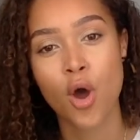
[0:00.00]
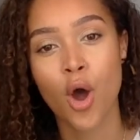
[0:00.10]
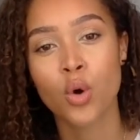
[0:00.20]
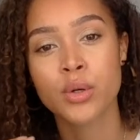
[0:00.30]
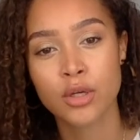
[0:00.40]

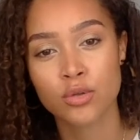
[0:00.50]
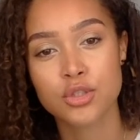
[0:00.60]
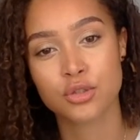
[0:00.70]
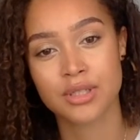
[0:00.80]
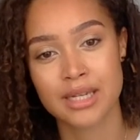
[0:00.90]
holding
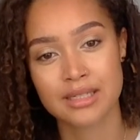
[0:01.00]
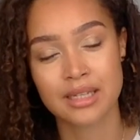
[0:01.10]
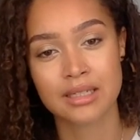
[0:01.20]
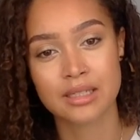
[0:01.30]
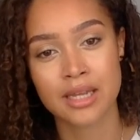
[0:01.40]
onto your dead
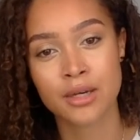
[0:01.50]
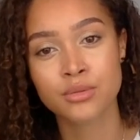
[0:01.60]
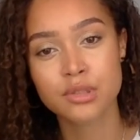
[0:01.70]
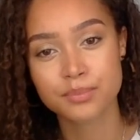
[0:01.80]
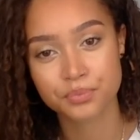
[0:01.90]
skin
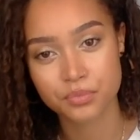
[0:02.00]
cells.